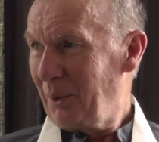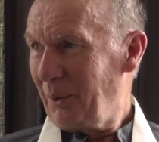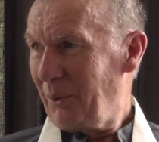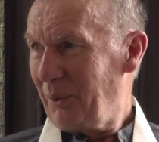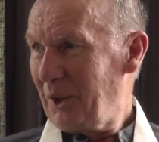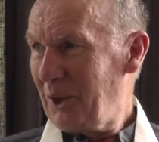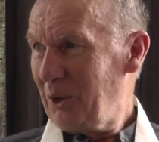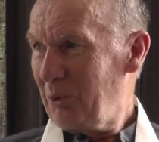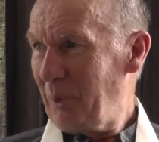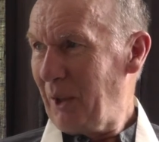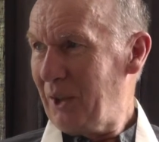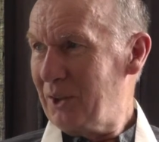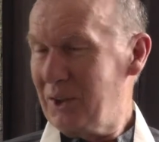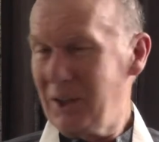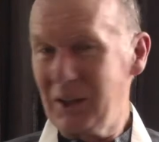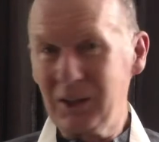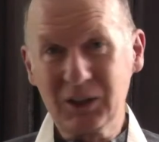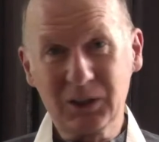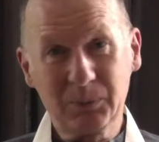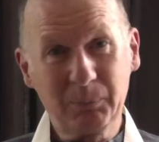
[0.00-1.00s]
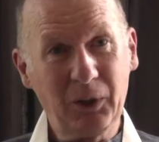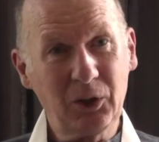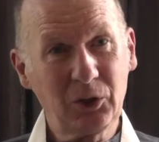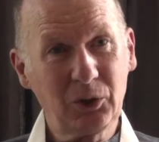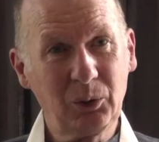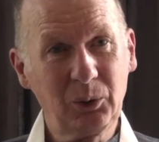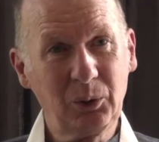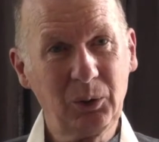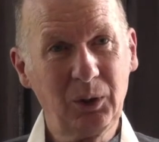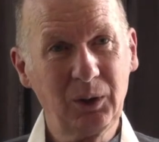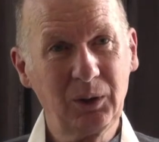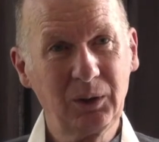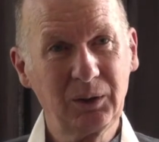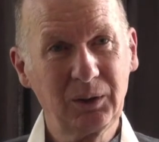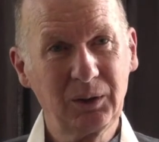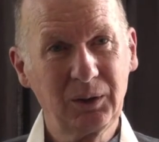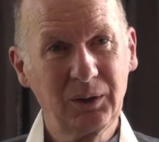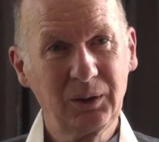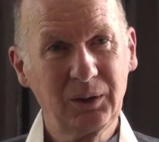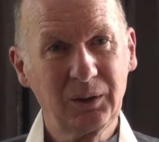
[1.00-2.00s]
three of Bhante's special
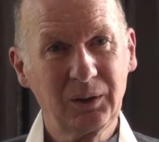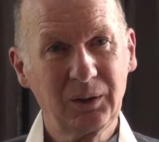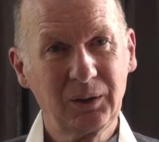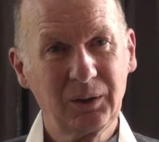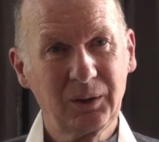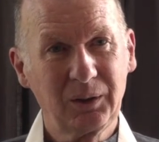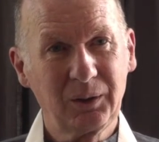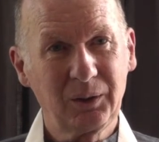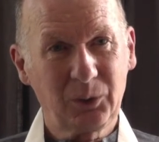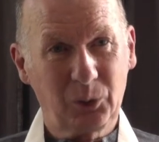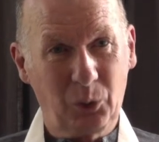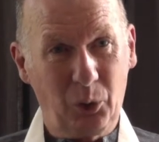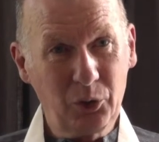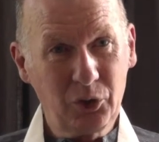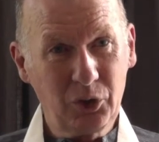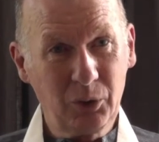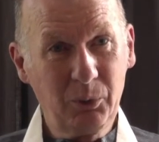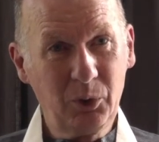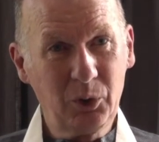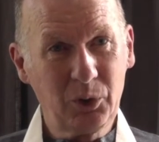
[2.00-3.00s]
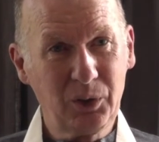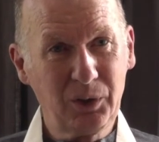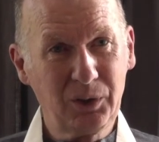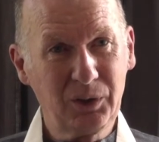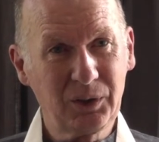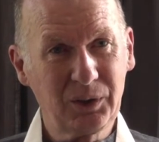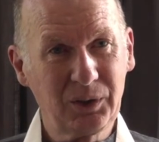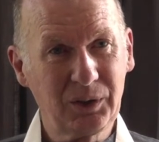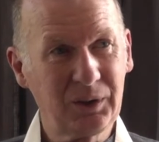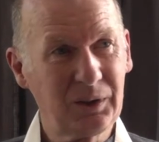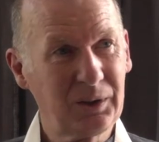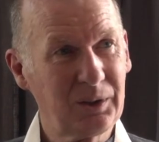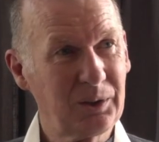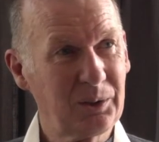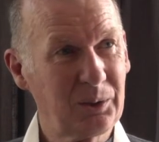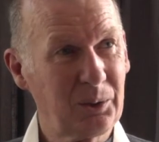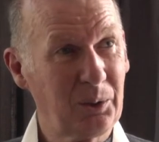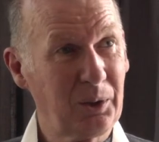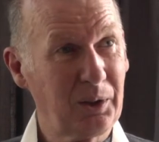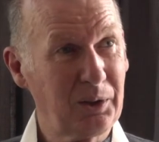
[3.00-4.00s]

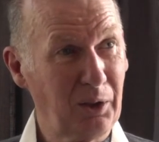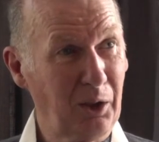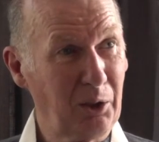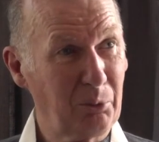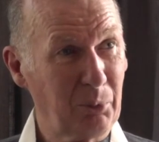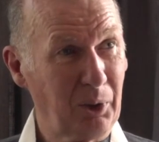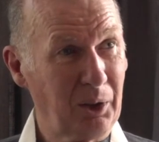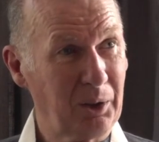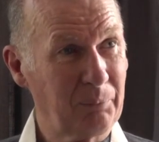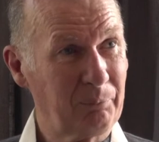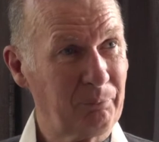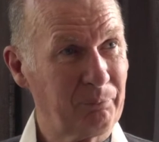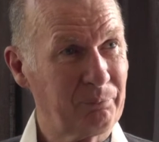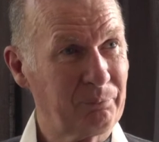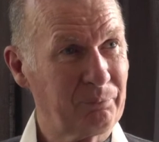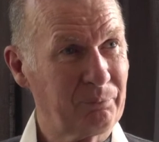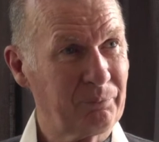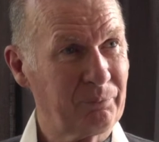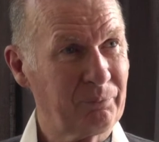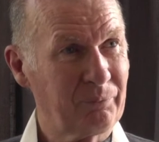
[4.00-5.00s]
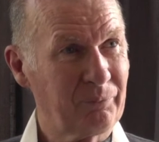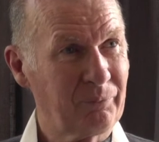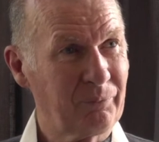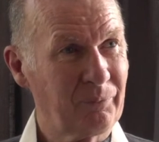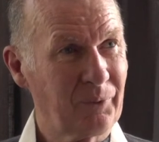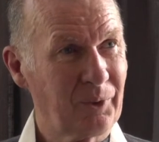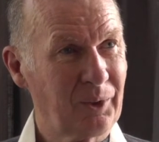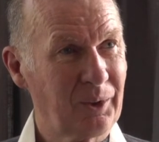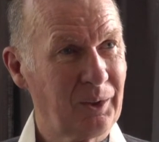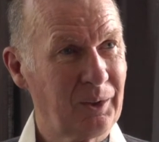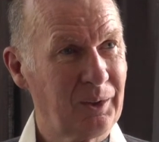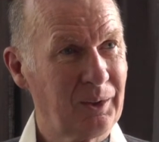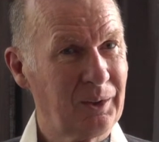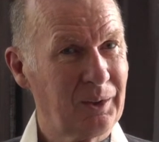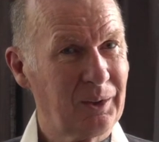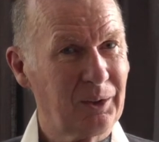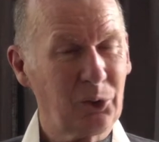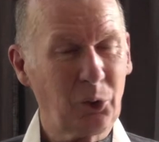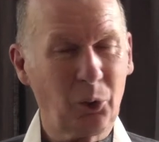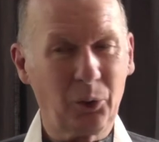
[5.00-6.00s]
contributions to the Dharma.
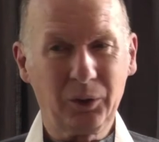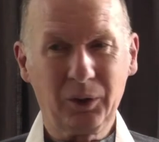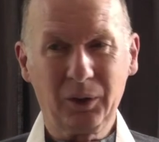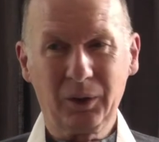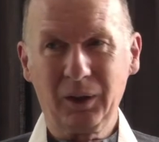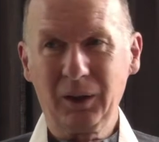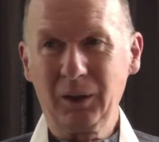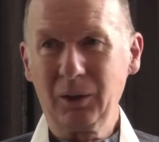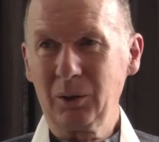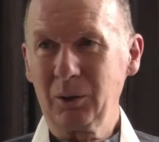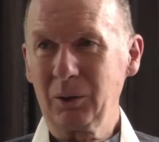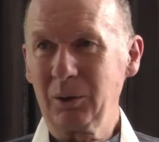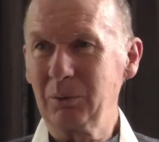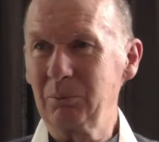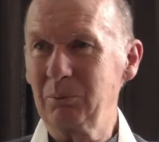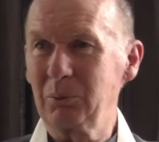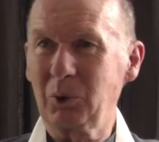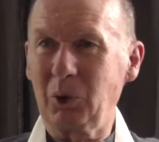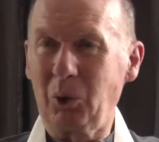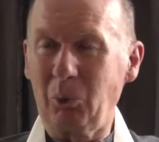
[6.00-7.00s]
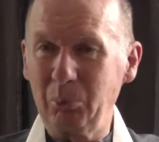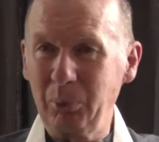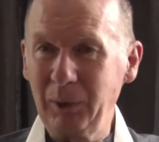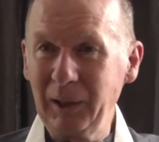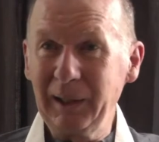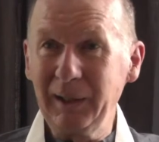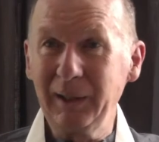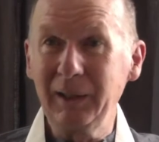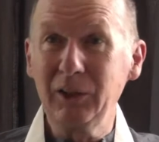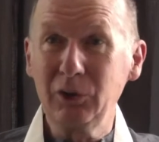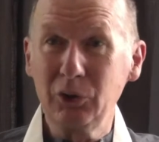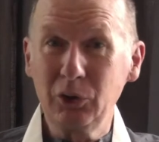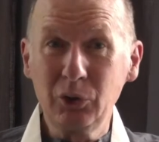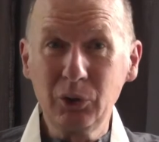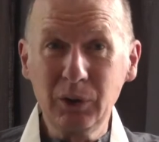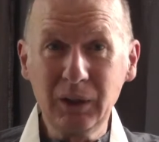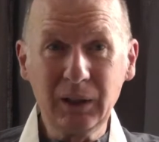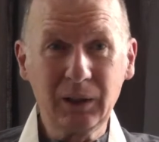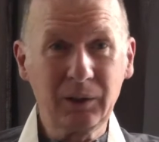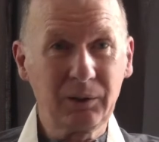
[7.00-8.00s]
Not that they are completely
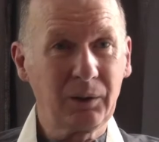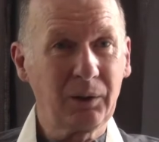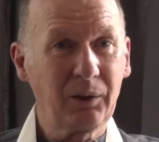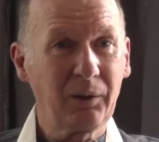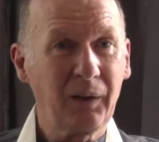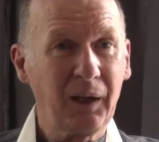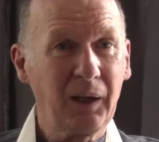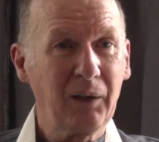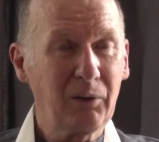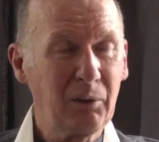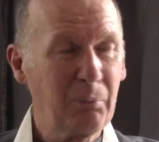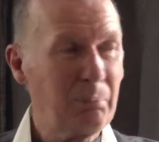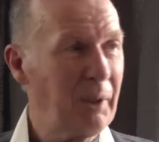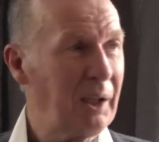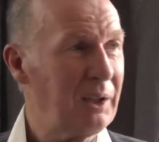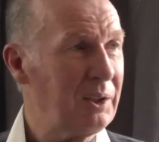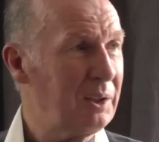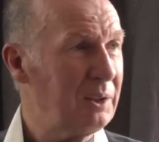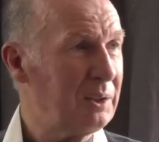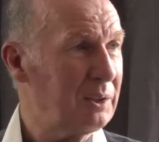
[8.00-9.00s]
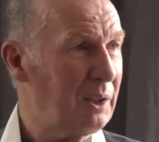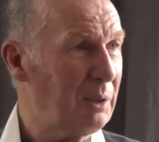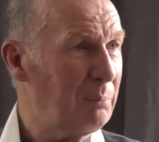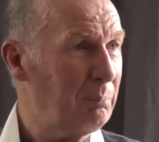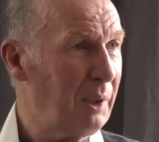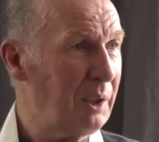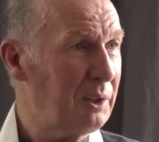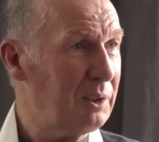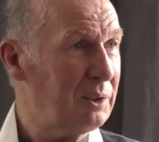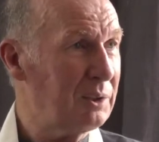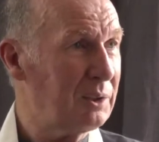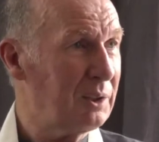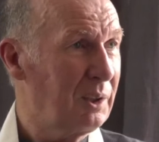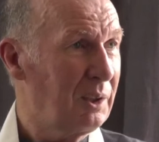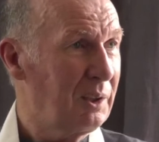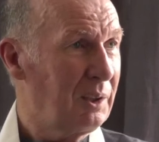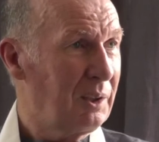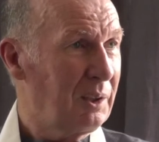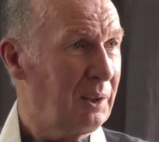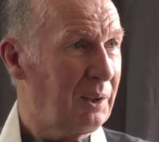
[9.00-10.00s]
unique, they're there embedded, embedded
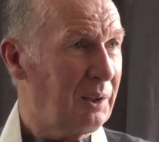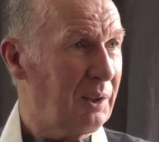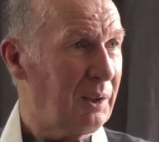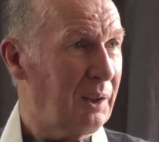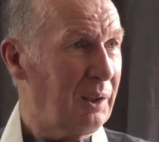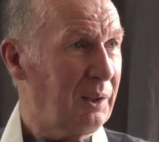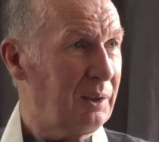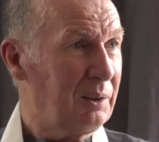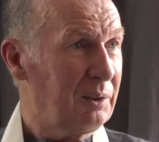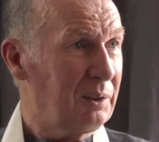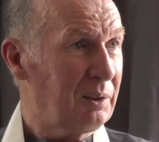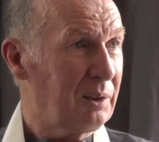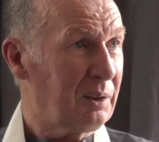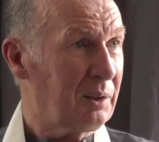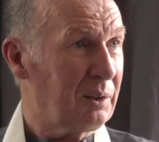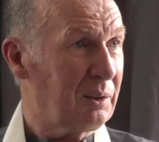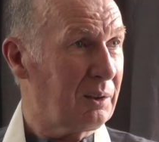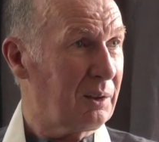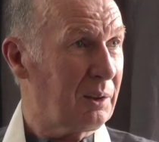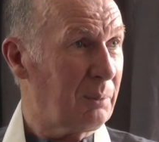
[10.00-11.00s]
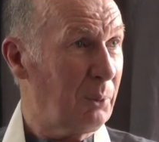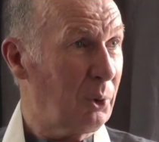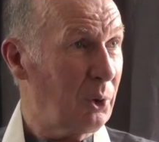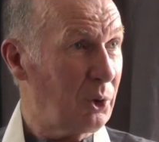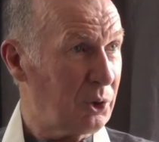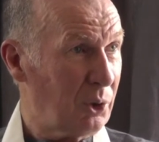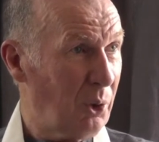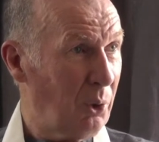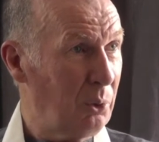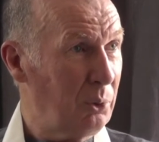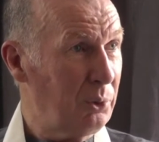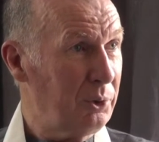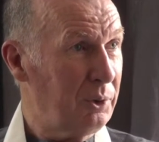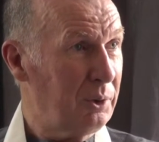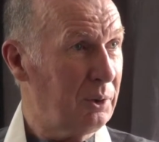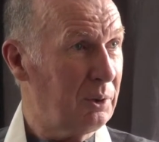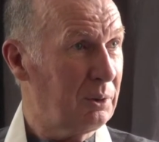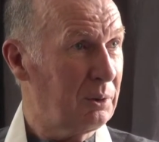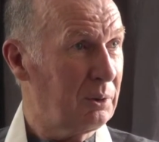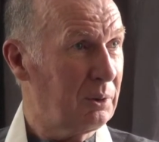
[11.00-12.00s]
in uh, the Buddha's
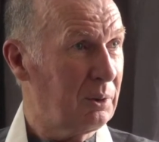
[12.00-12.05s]
own